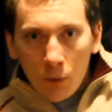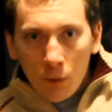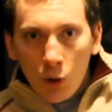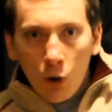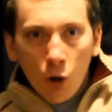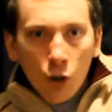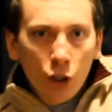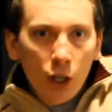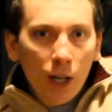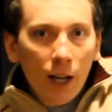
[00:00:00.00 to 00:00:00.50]

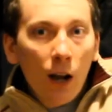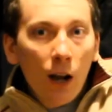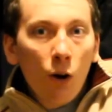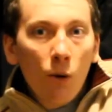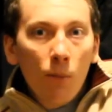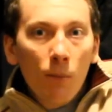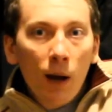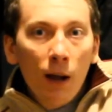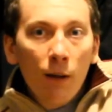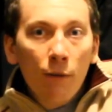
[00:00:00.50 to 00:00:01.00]
go check
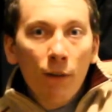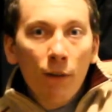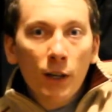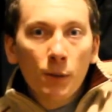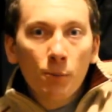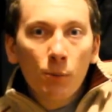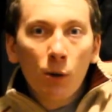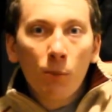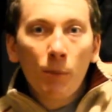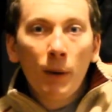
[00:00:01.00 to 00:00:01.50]
out my
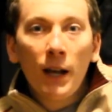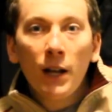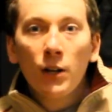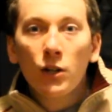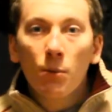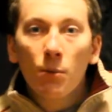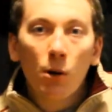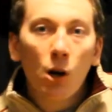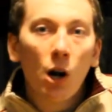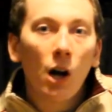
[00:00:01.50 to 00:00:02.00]
Facebook
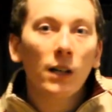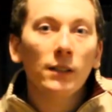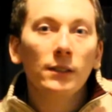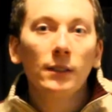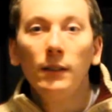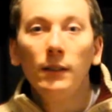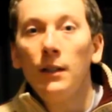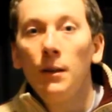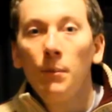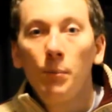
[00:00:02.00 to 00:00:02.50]
page. I'm
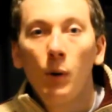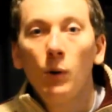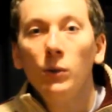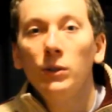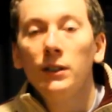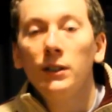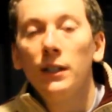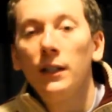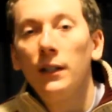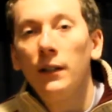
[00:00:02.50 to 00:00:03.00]
constantly
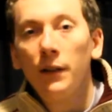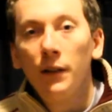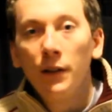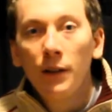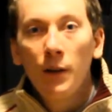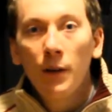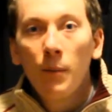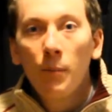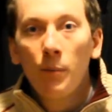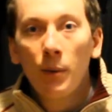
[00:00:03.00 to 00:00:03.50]
posting
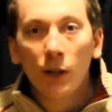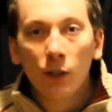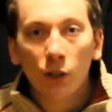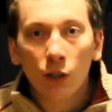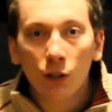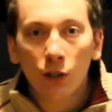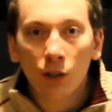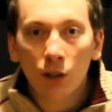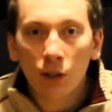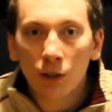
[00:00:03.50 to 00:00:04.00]

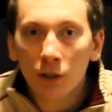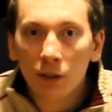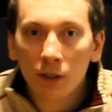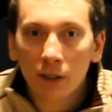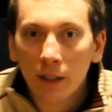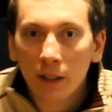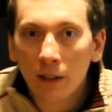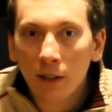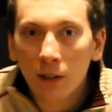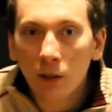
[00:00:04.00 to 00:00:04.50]

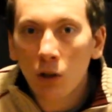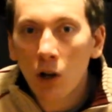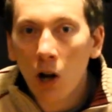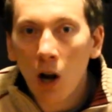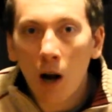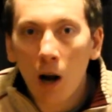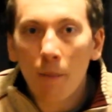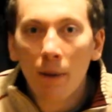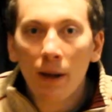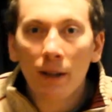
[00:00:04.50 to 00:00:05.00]
pictures and little
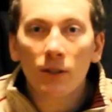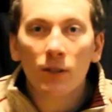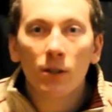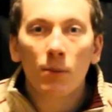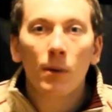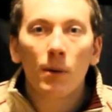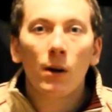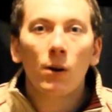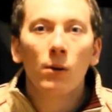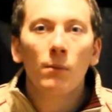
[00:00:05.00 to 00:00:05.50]
comments
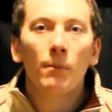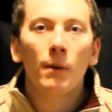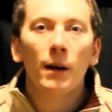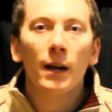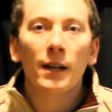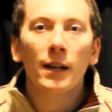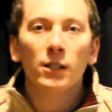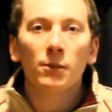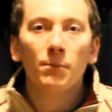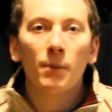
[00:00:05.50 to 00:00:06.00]
about
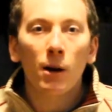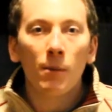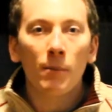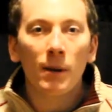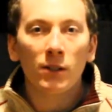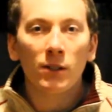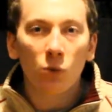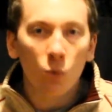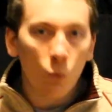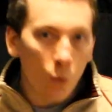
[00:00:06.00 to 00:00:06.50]
my
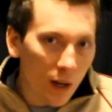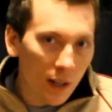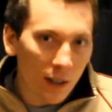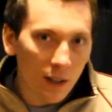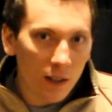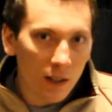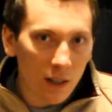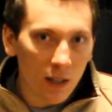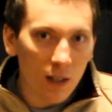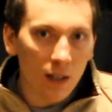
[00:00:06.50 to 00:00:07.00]
experiments
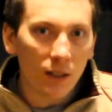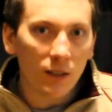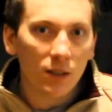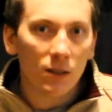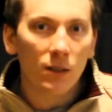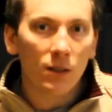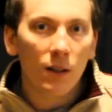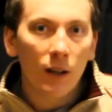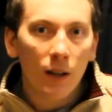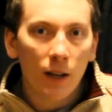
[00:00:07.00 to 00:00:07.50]
with
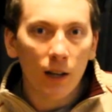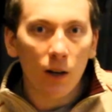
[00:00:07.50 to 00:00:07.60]
yeast.